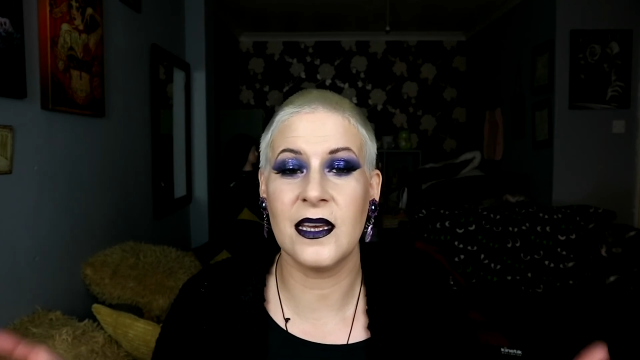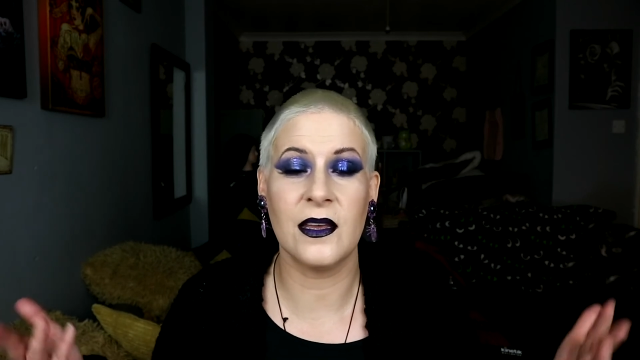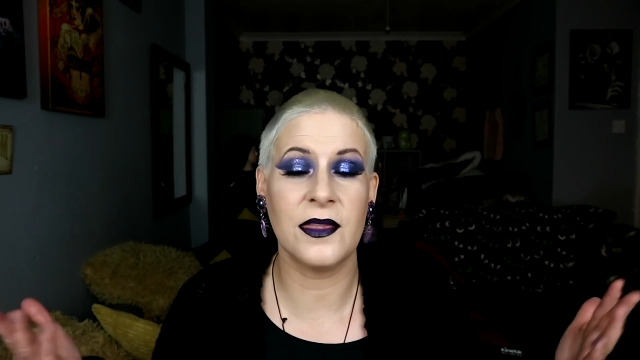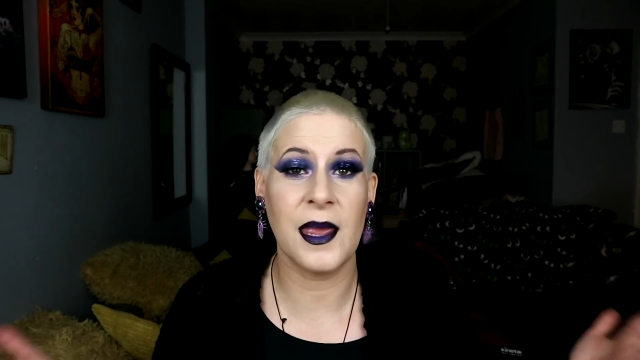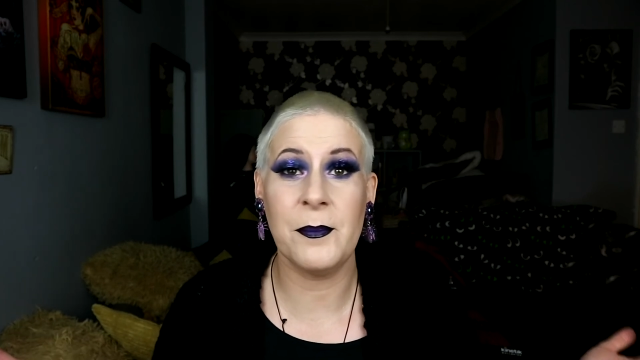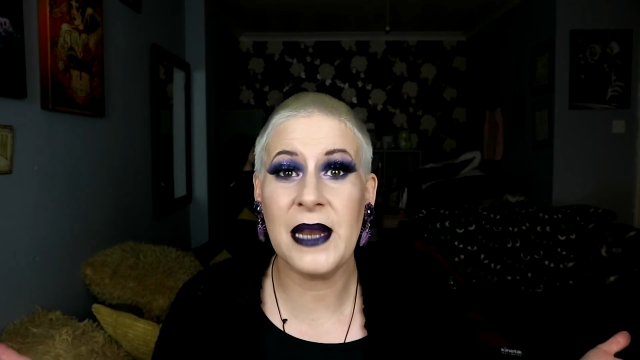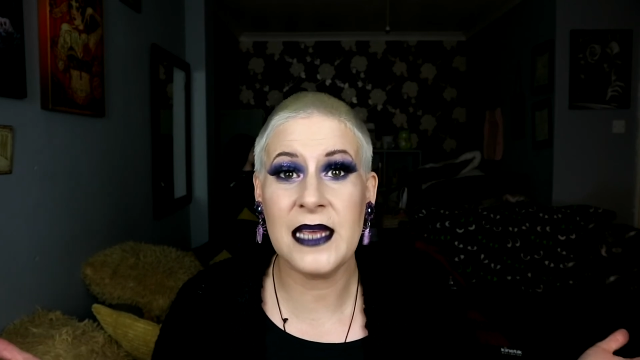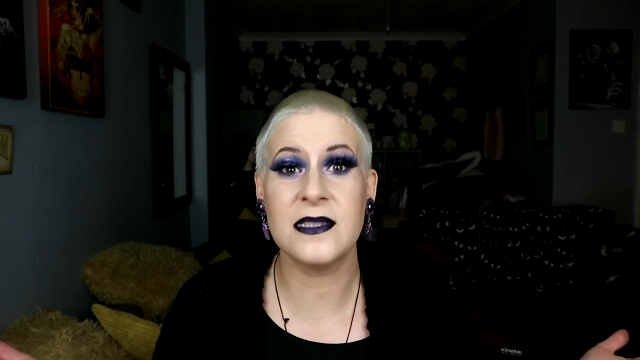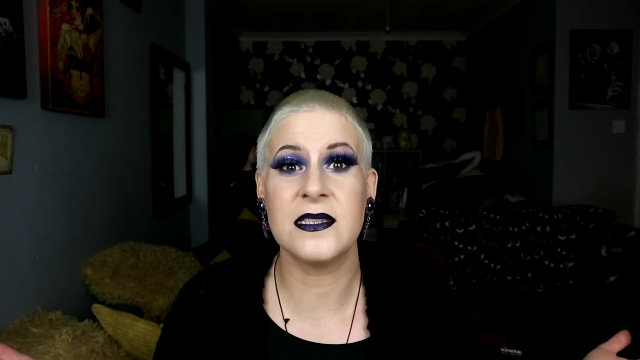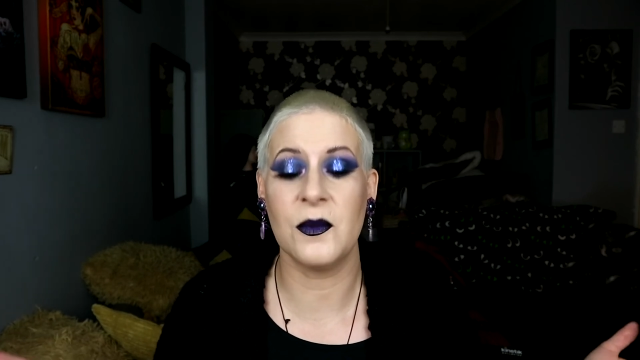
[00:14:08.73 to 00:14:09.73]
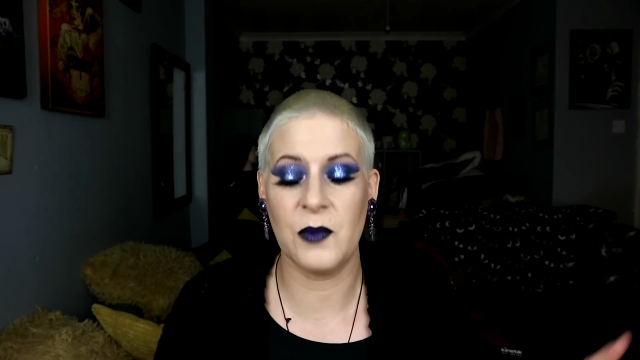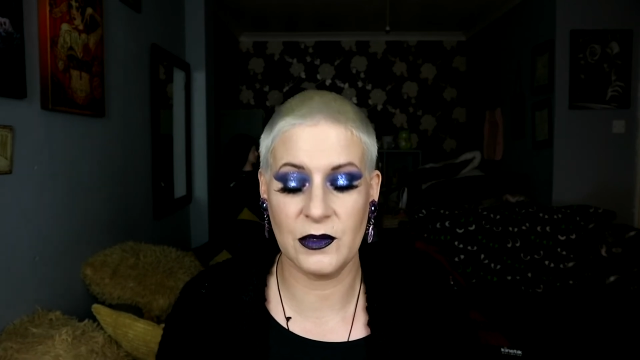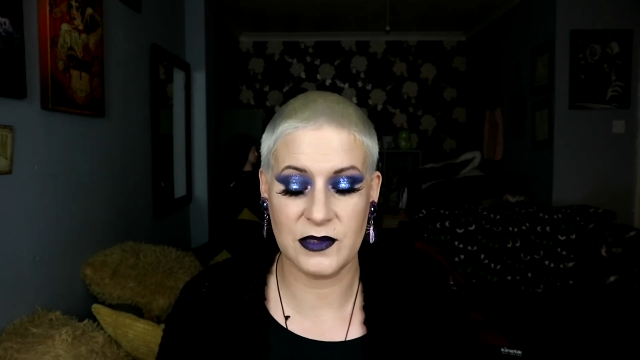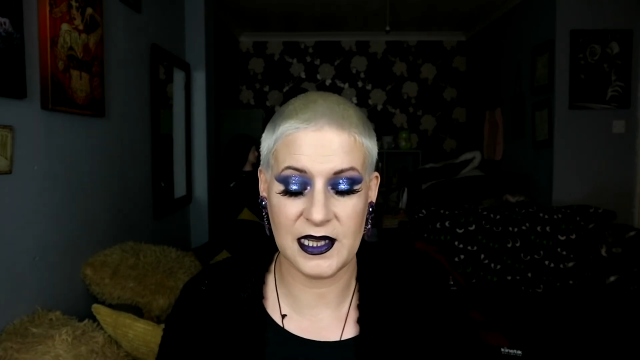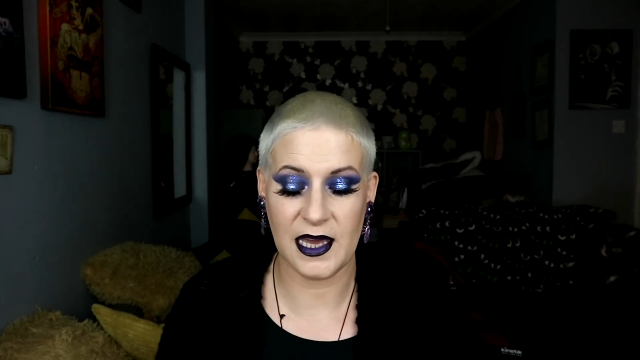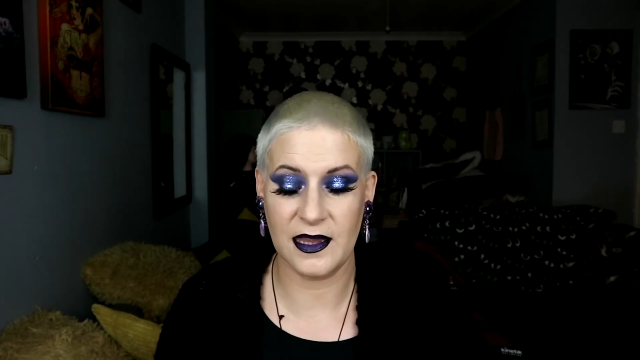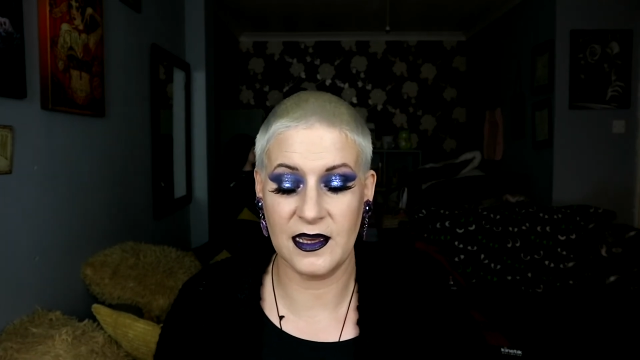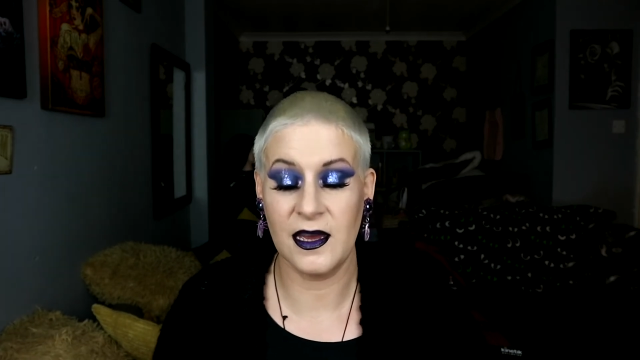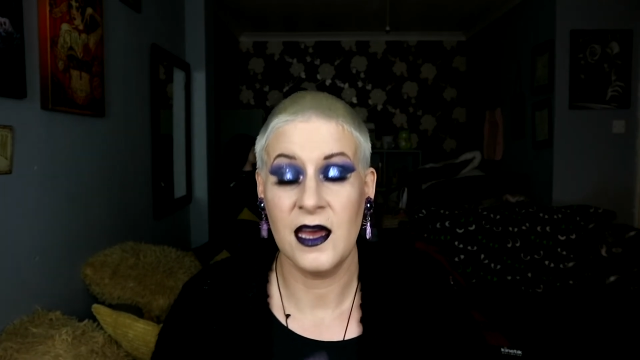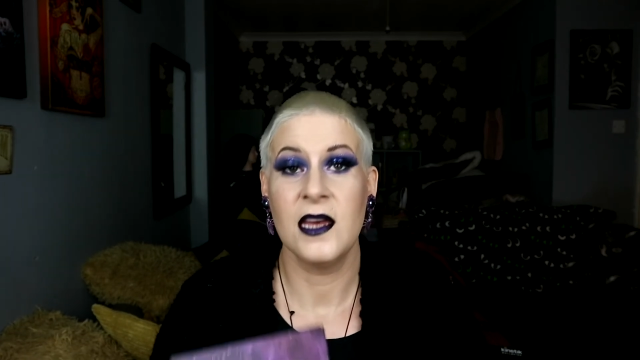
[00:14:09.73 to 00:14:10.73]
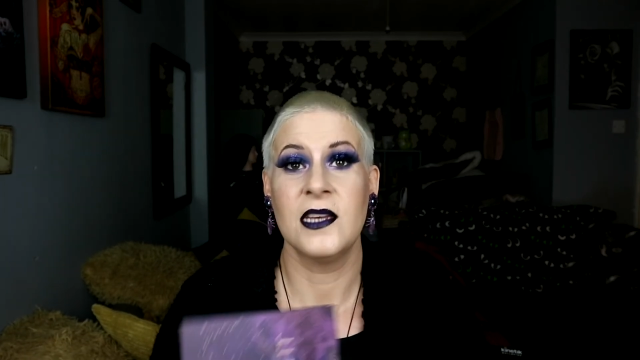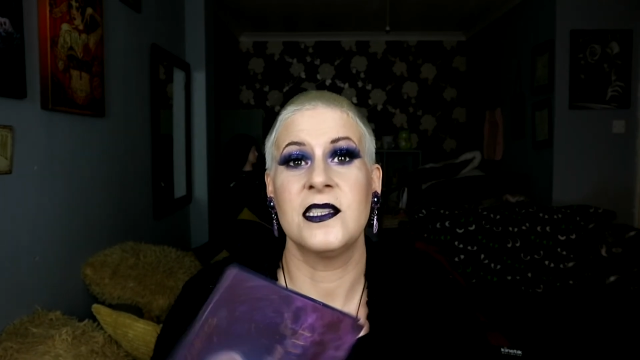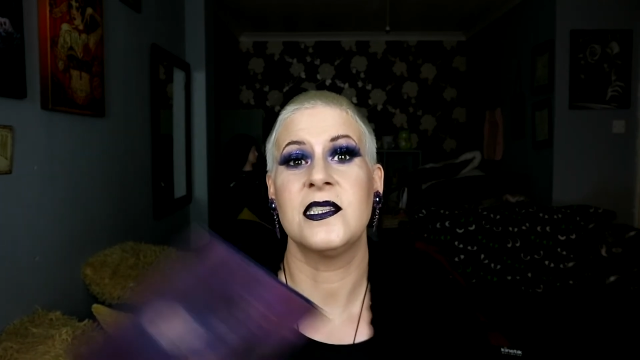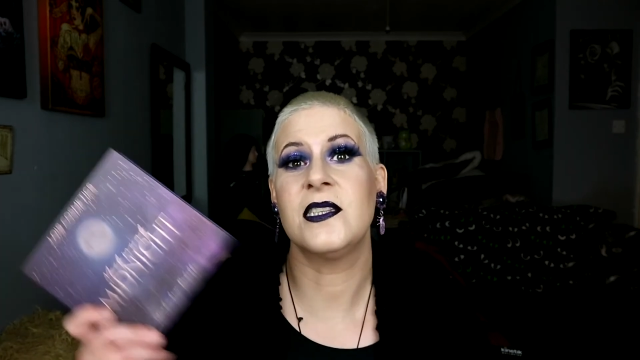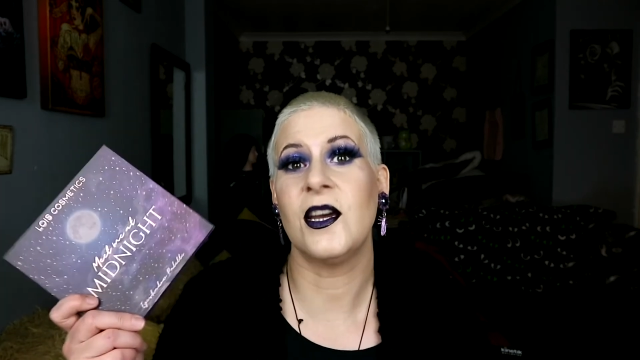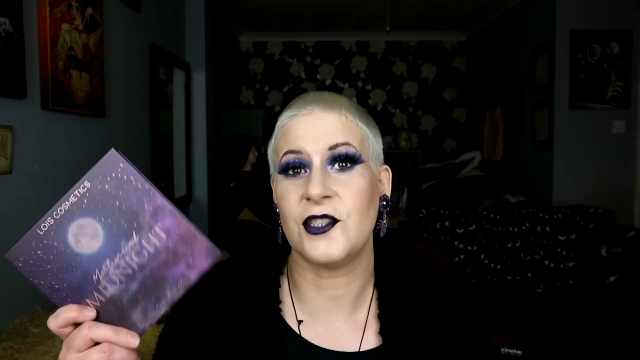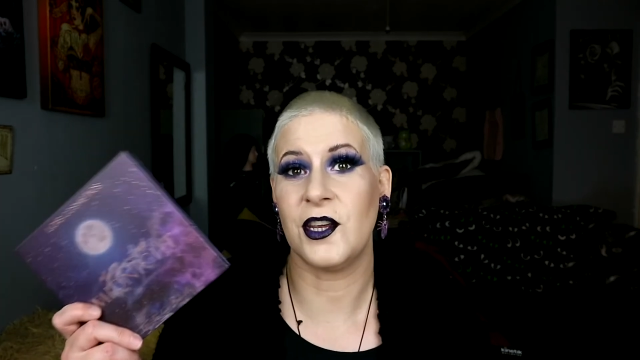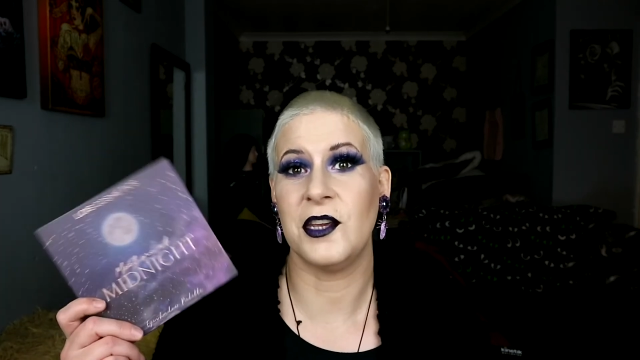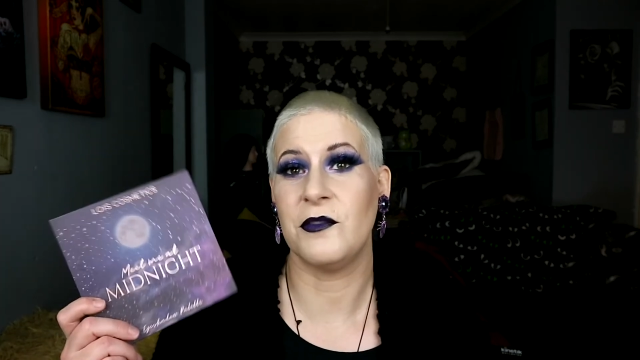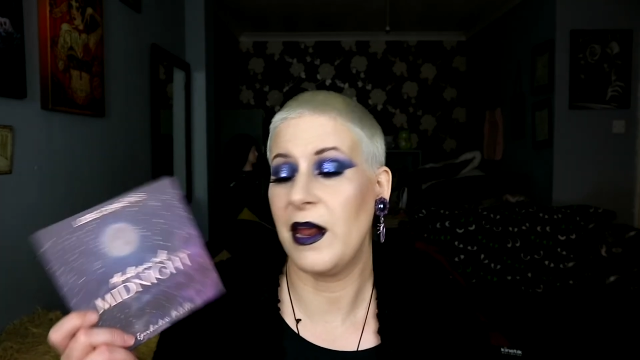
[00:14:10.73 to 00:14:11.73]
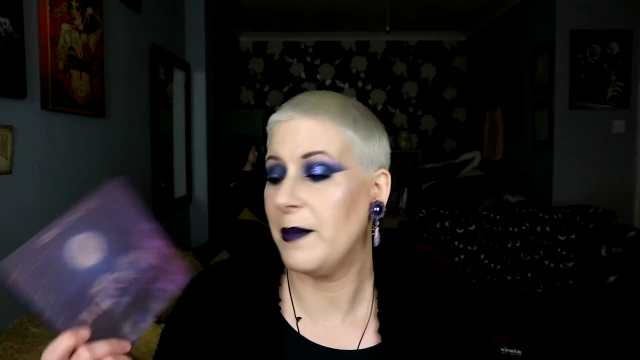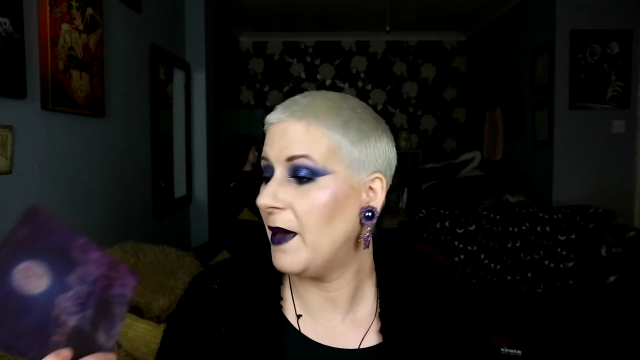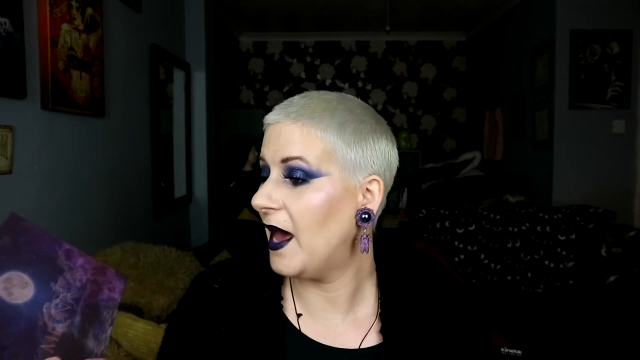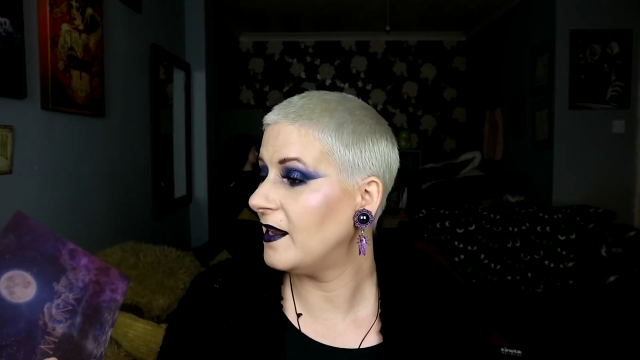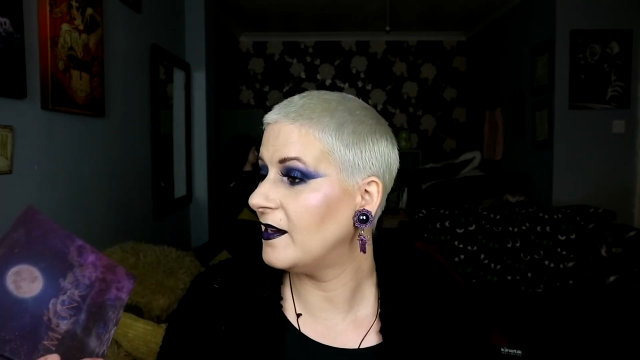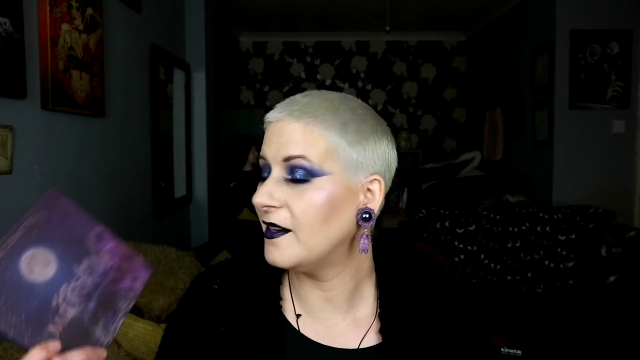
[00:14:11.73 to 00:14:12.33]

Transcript: They blend so well together such a great palette.